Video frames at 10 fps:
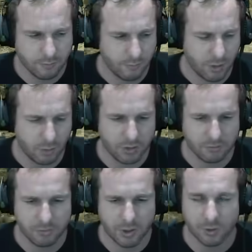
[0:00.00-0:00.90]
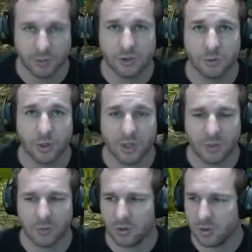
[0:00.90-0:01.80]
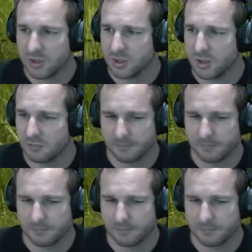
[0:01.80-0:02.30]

But we, you know, we do want to capitalize, so.